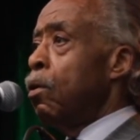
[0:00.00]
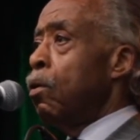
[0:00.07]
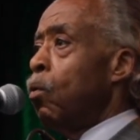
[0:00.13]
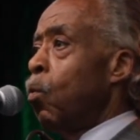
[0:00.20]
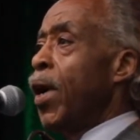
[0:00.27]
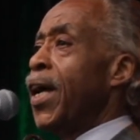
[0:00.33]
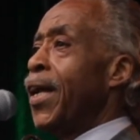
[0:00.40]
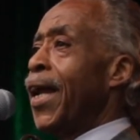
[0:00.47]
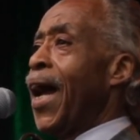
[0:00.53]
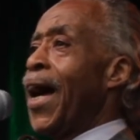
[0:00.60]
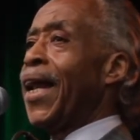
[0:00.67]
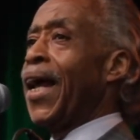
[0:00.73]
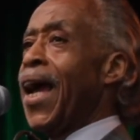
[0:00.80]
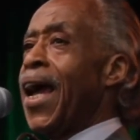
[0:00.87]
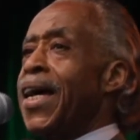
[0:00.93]
We're
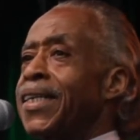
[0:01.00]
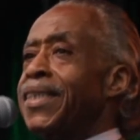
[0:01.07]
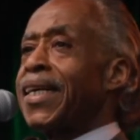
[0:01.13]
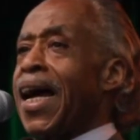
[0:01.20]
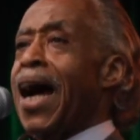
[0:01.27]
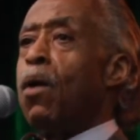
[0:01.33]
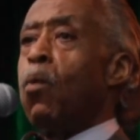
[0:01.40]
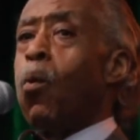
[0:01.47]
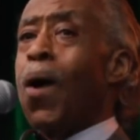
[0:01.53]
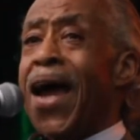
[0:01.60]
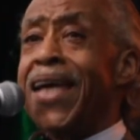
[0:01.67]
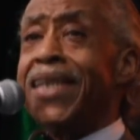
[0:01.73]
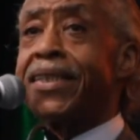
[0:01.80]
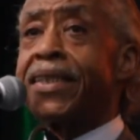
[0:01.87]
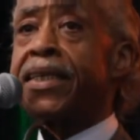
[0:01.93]
not
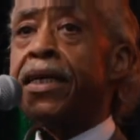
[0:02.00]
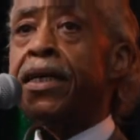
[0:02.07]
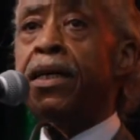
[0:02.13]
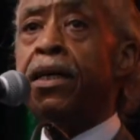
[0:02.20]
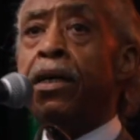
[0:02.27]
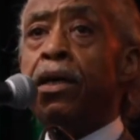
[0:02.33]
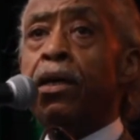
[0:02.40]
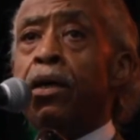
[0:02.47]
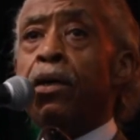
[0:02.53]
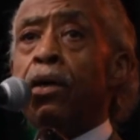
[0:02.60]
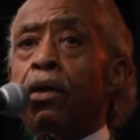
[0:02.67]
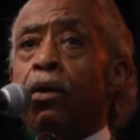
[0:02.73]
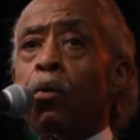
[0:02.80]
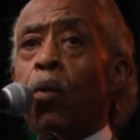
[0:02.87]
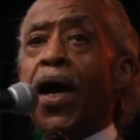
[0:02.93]
anti-white,
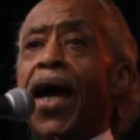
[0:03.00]
we're